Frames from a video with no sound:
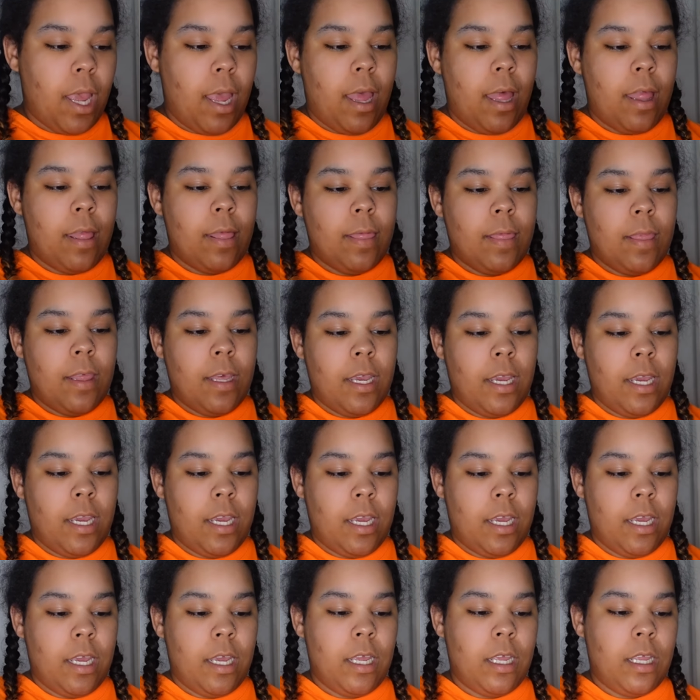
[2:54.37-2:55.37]
And
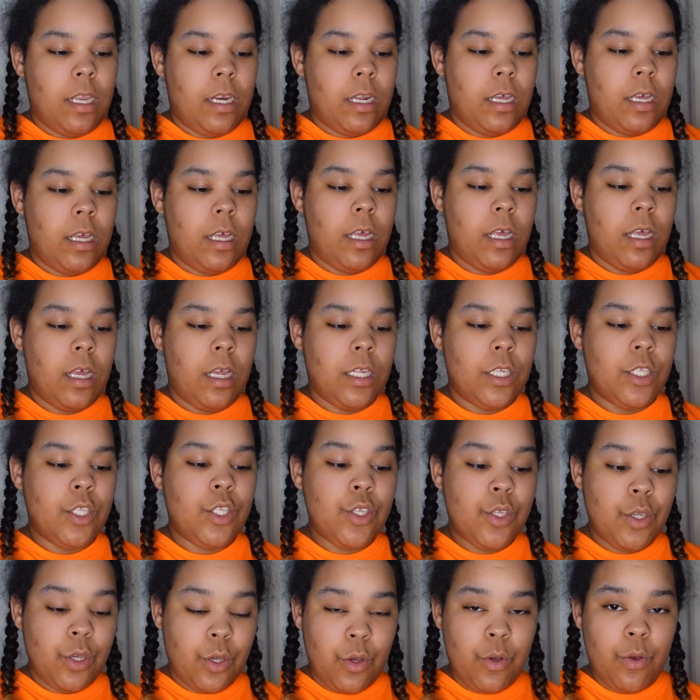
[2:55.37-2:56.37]
then
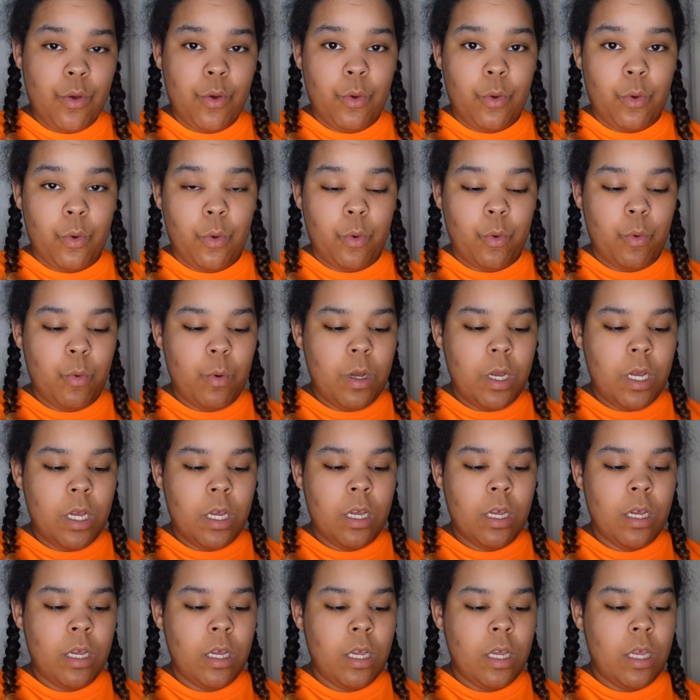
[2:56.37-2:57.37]
two
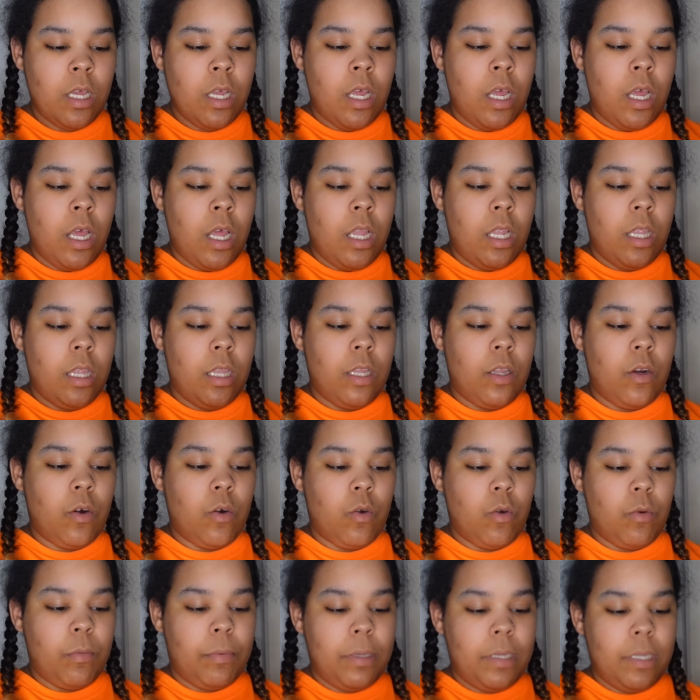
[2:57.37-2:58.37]

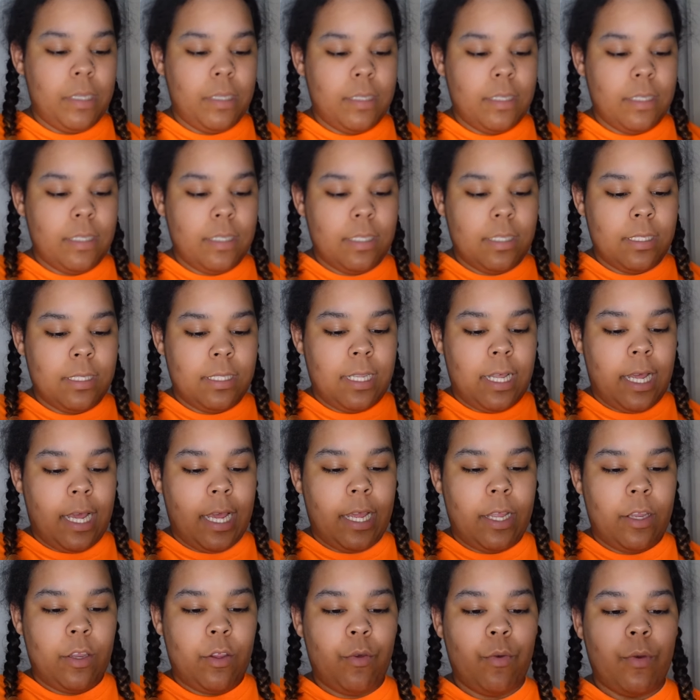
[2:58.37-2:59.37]
little pieces
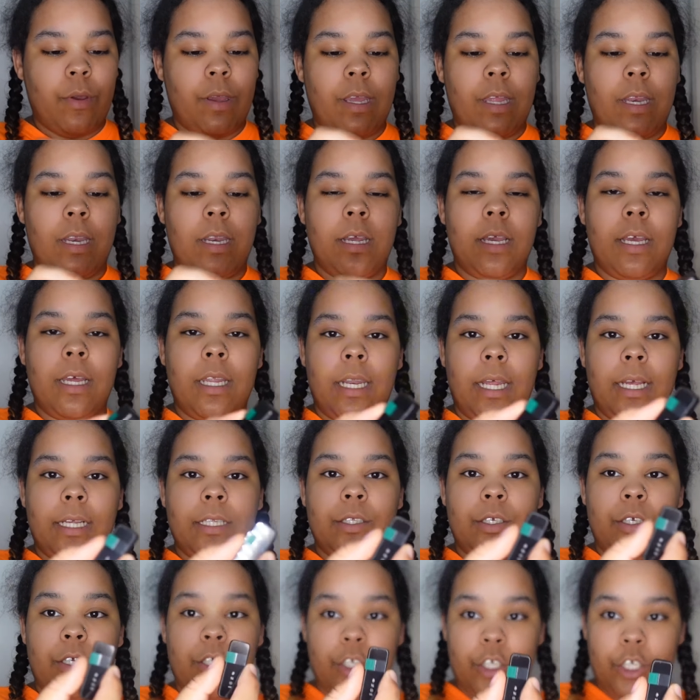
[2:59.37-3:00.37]
that you can
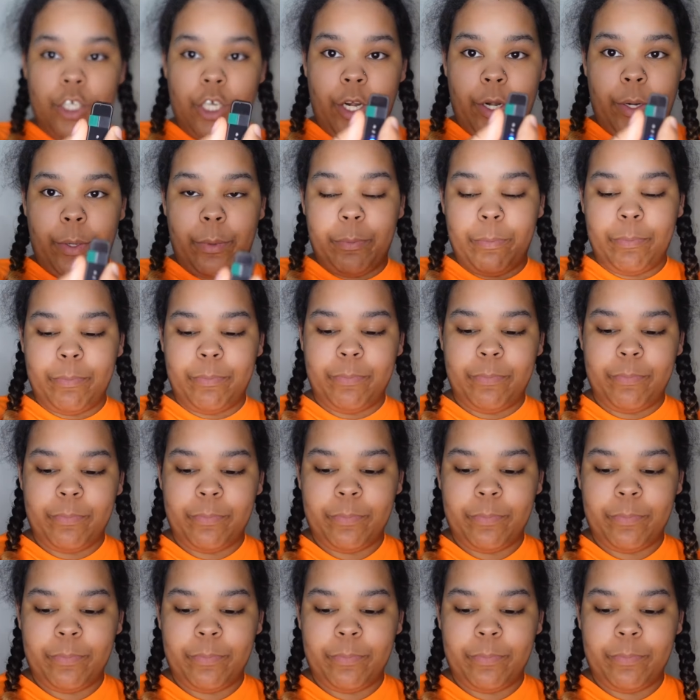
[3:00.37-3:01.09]
connect to your shirt.